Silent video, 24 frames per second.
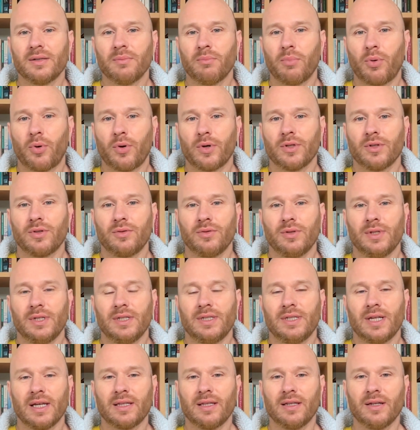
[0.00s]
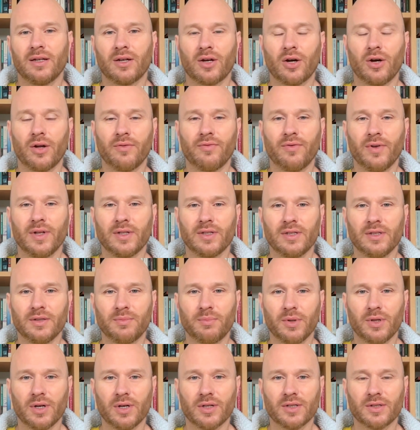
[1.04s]
important to detect inner conflict is
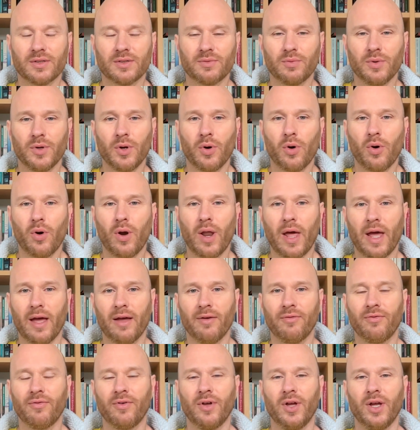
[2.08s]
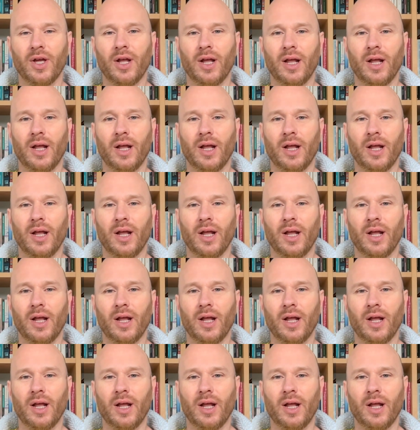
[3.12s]
because we all have